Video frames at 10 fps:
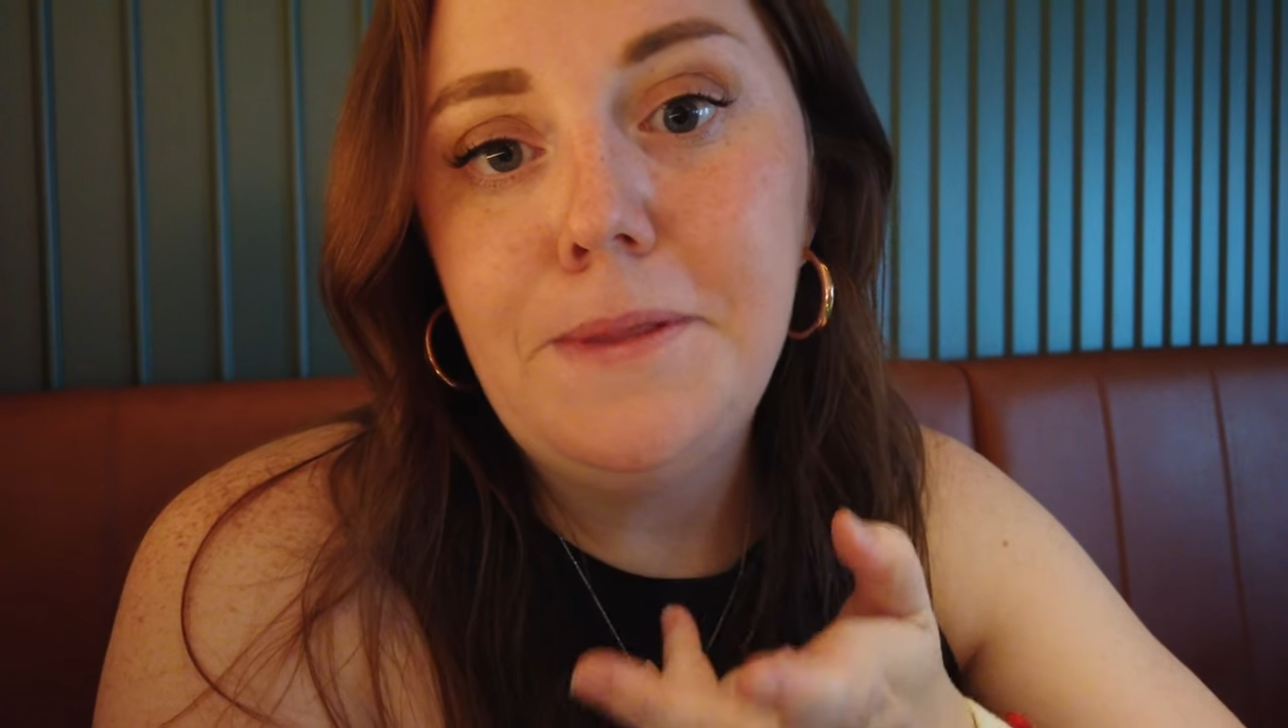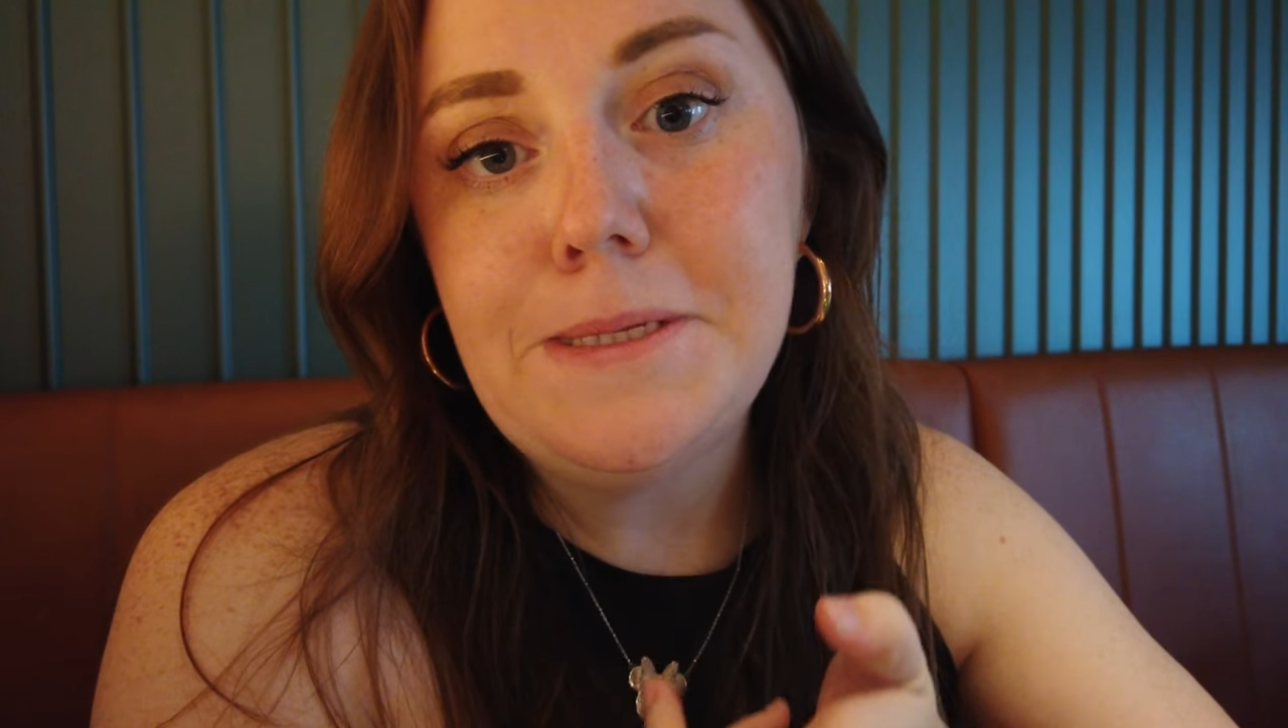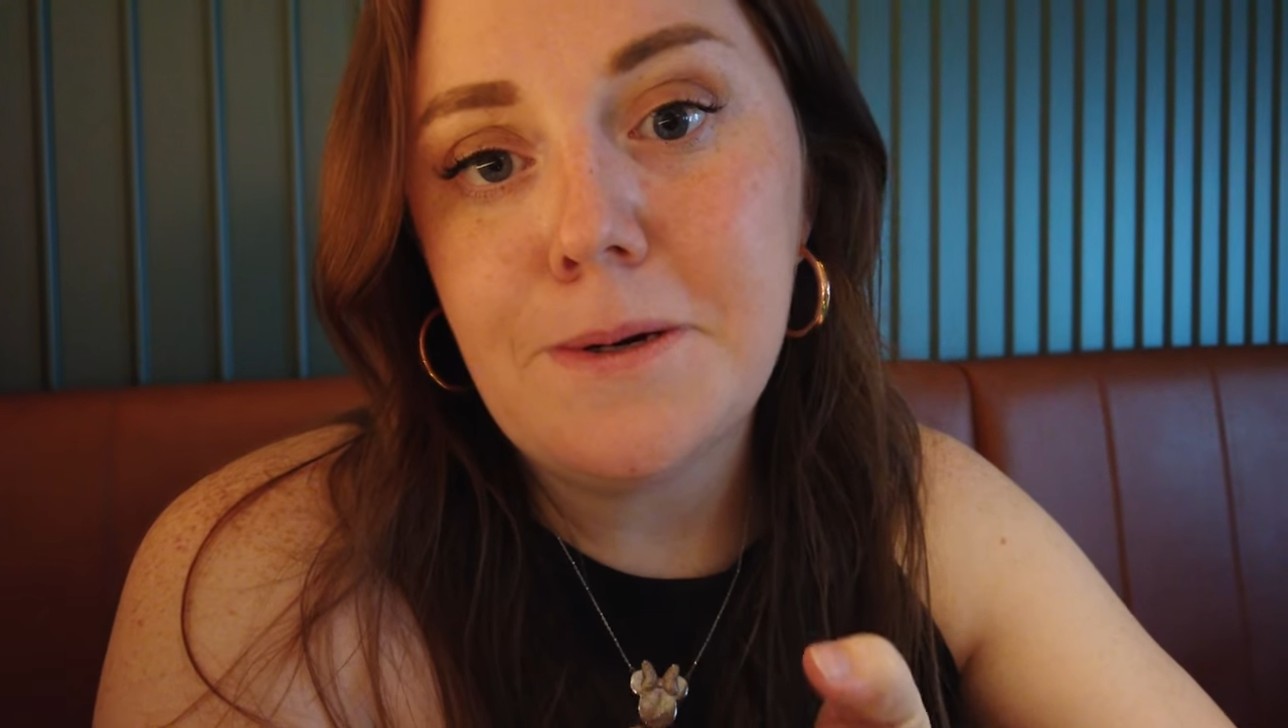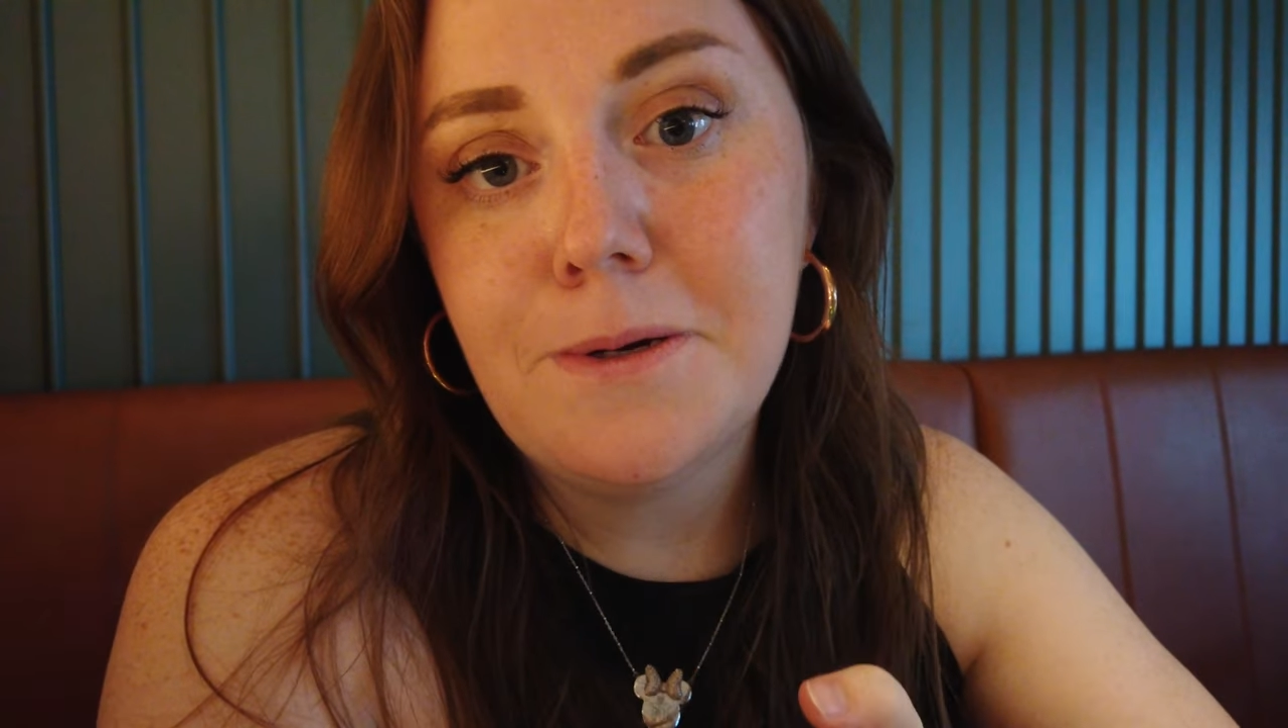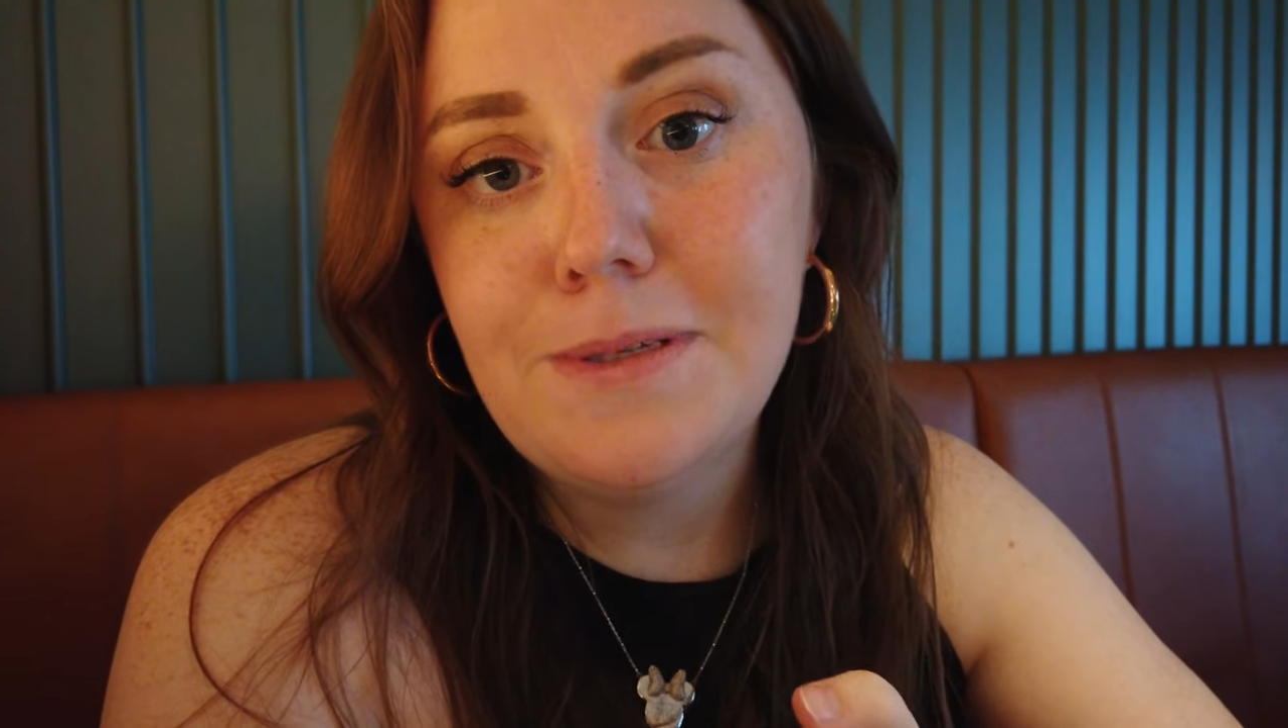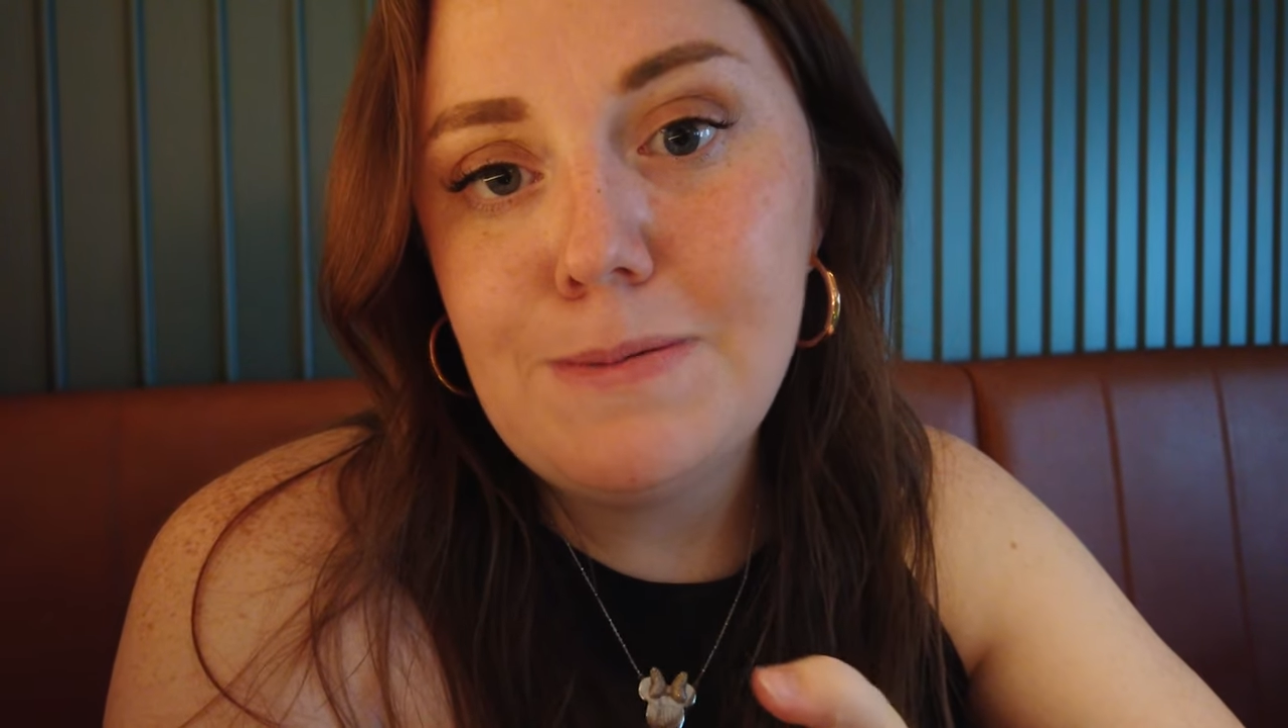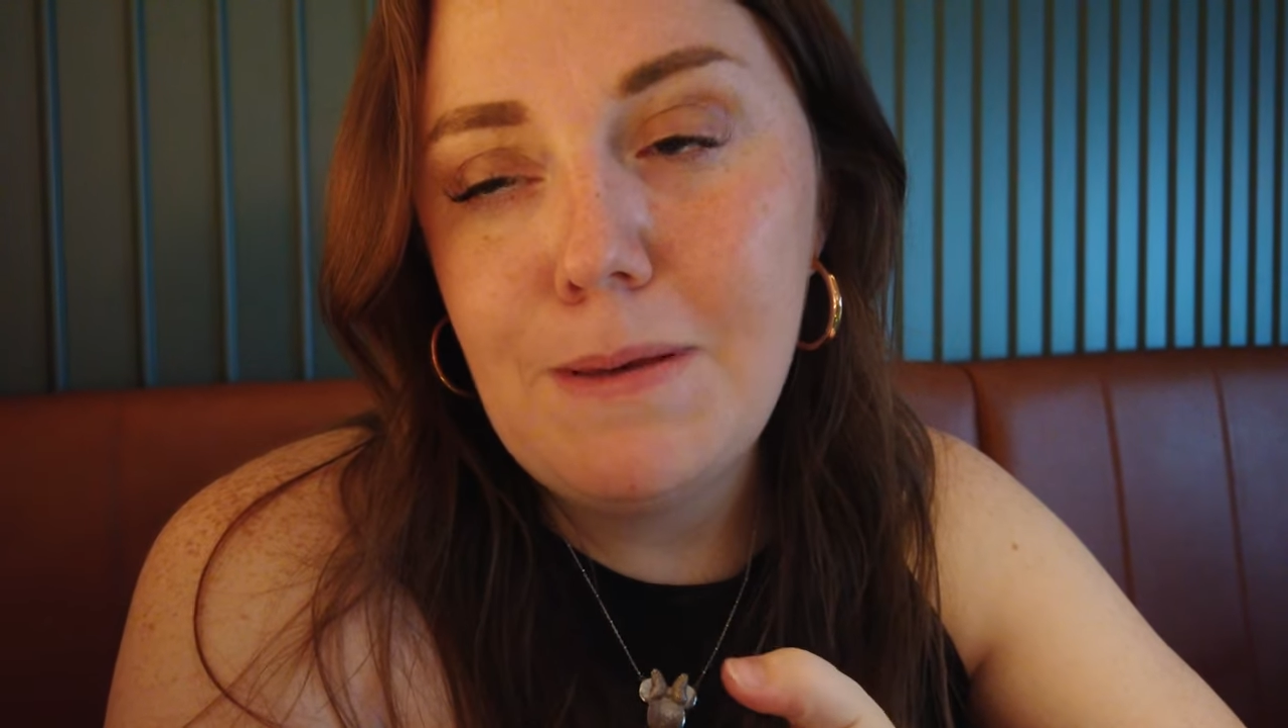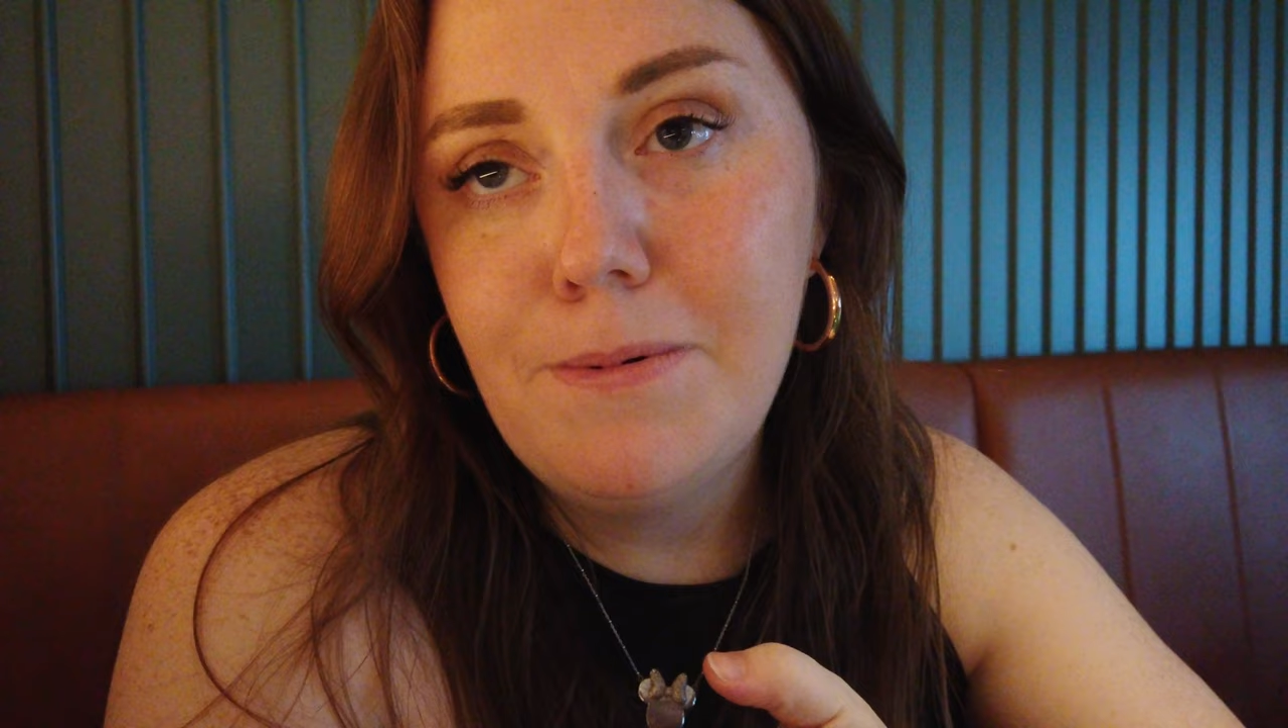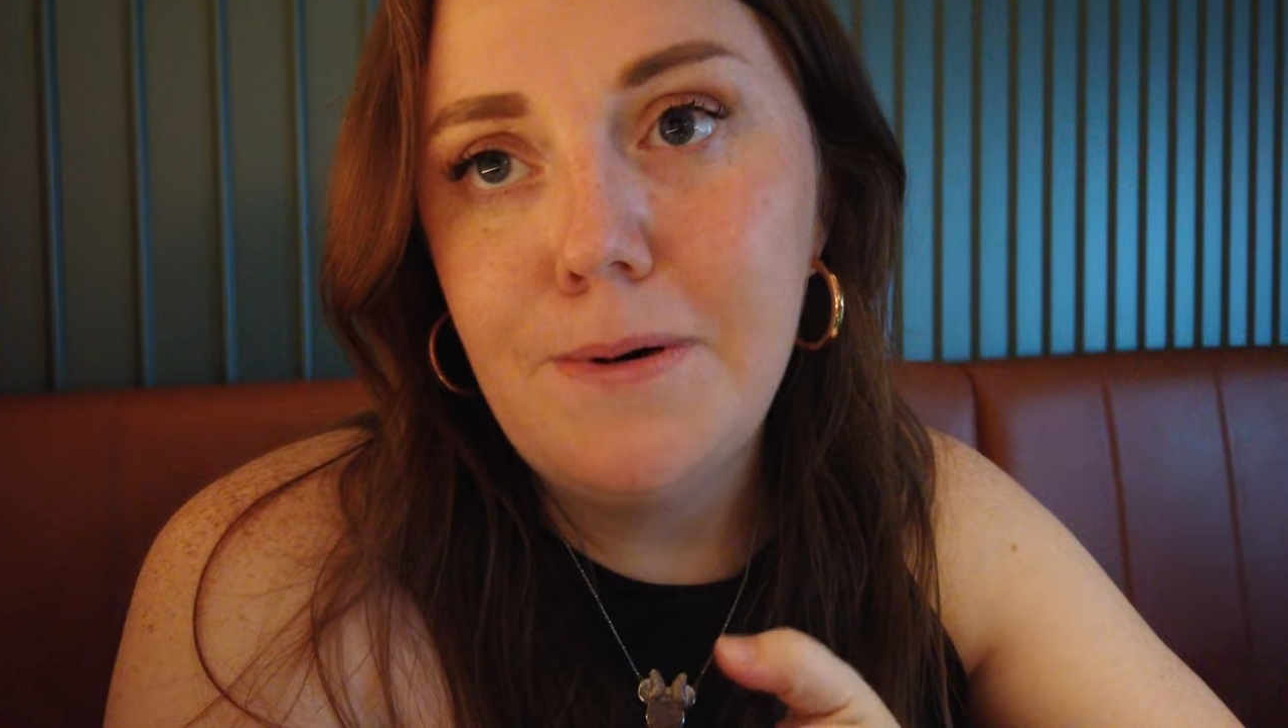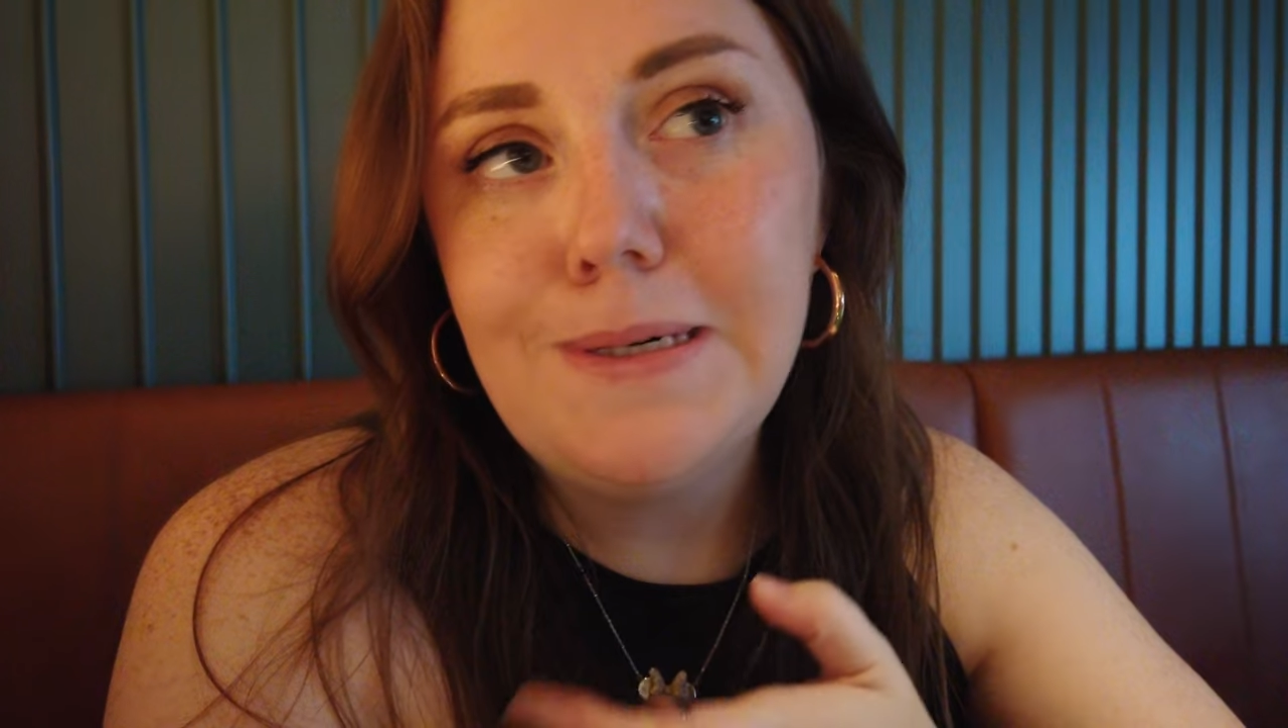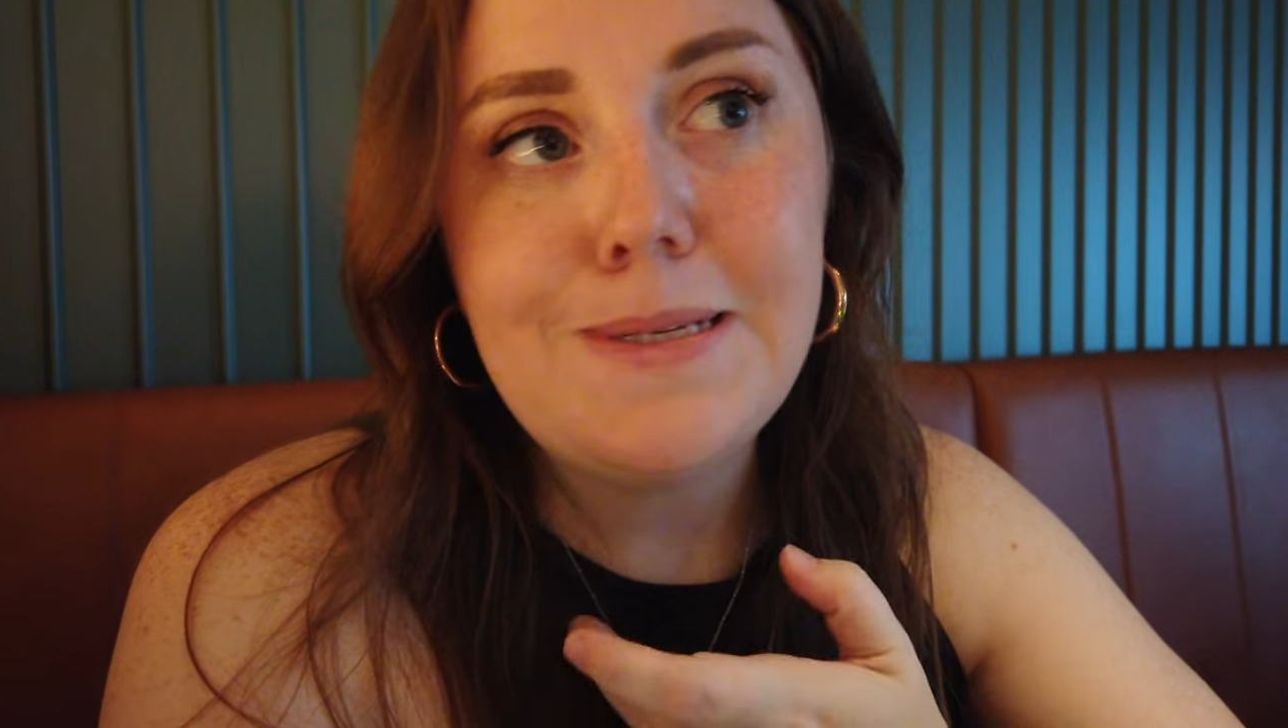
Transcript: These are cruise people,